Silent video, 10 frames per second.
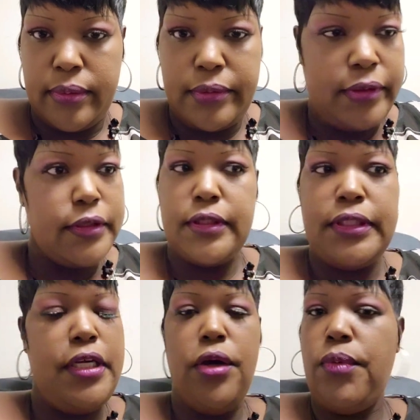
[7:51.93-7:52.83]
Because
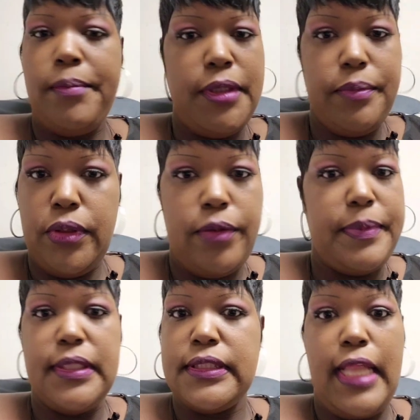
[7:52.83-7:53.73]
he don't want me to blow up
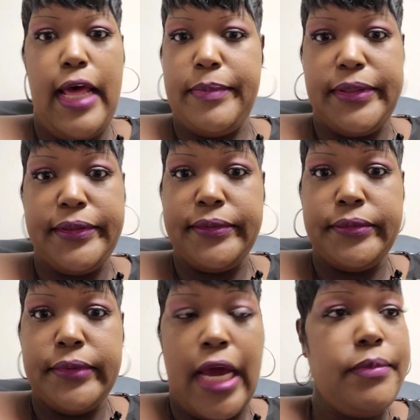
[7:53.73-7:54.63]
in this lobby.
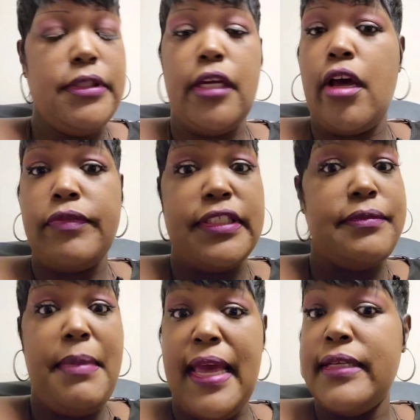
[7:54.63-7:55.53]
I would take off this
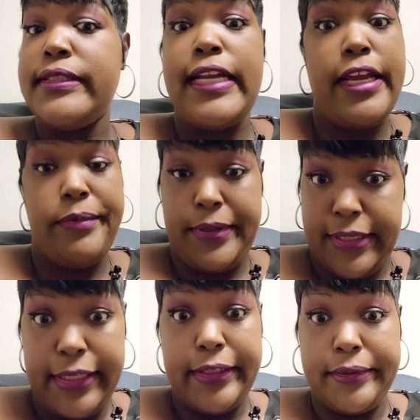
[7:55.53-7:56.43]
mask and
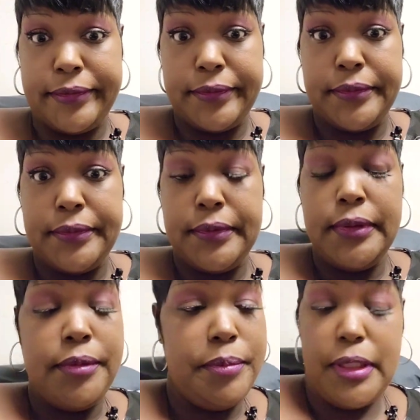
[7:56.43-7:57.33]
everything.
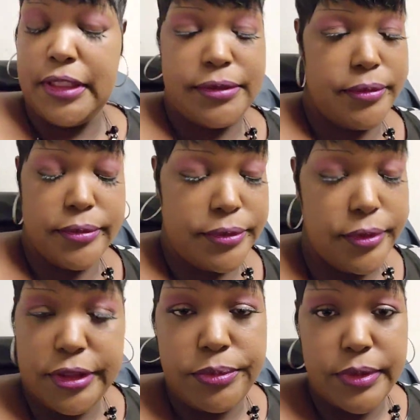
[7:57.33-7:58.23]
But
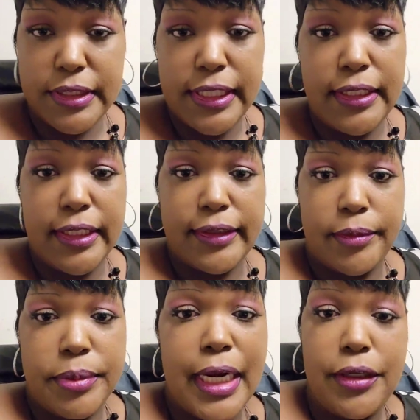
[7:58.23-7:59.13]
she wouldn't say
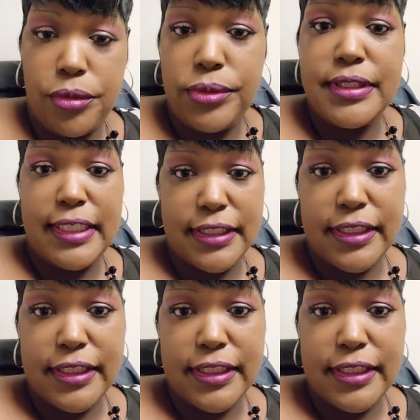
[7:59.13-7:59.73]
nothing. But I know he said